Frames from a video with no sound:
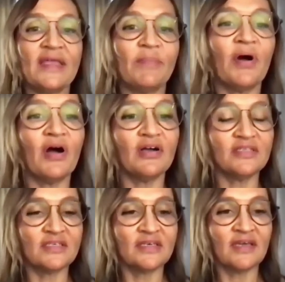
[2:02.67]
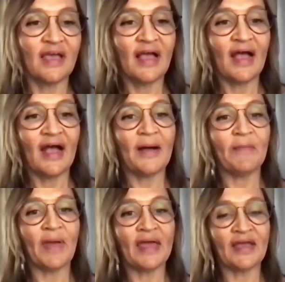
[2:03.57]
part.
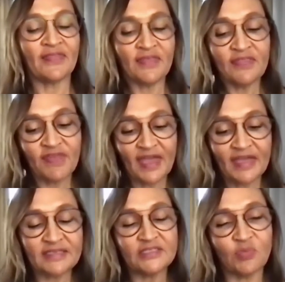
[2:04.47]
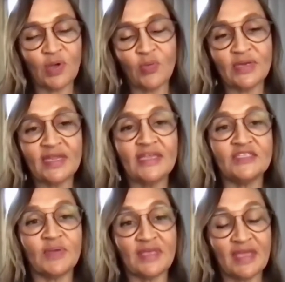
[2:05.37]
And I think that is where we need
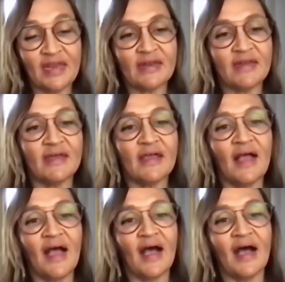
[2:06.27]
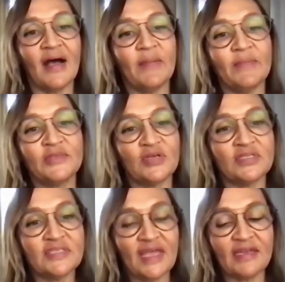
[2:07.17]
to begin to
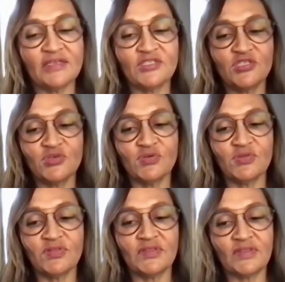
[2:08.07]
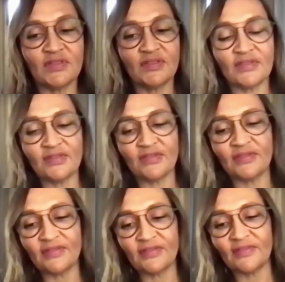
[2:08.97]
attend to
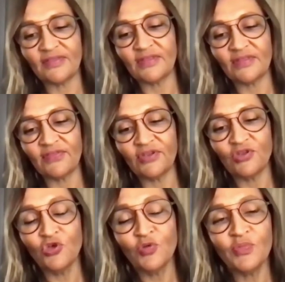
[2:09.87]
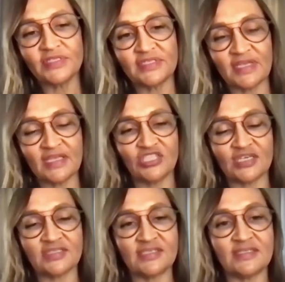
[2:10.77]
the numerous
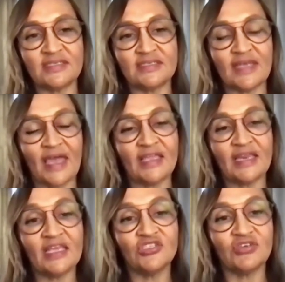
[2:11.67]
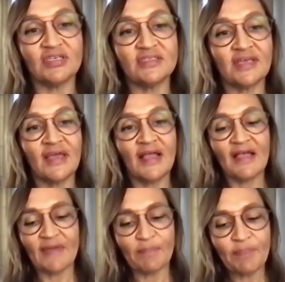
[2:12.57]
injustices and injuries
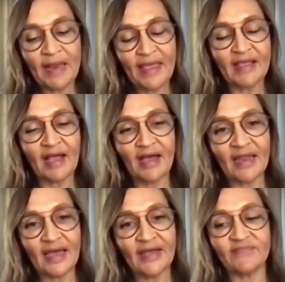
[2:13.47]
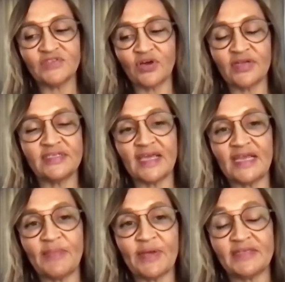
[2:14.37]
that plague our lives on a
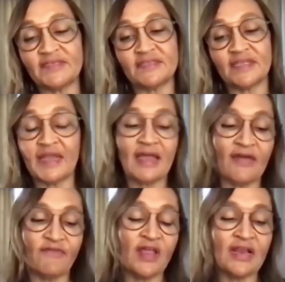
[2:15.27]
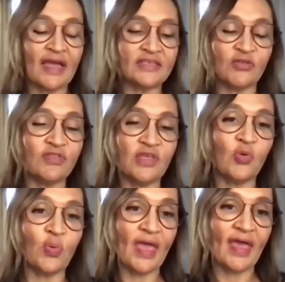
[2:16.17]
daily basis. And I frankly, I don't
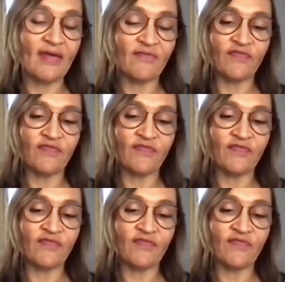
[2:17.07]
think we have